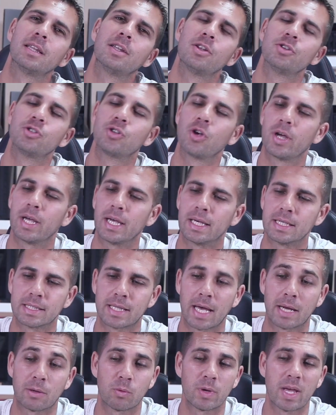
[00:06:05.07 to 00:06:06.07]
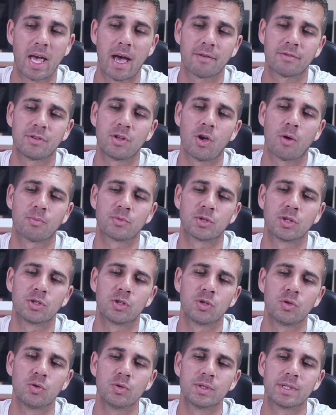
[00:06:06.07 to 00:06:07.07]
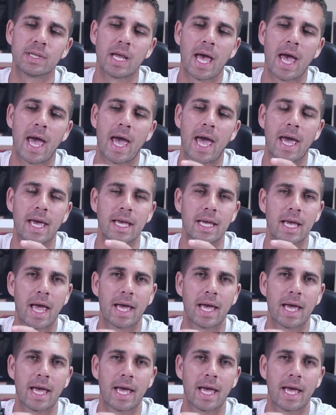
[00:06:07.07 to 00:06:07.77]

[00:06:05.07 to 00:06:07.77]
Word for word: did enjoy is that we have the option to use a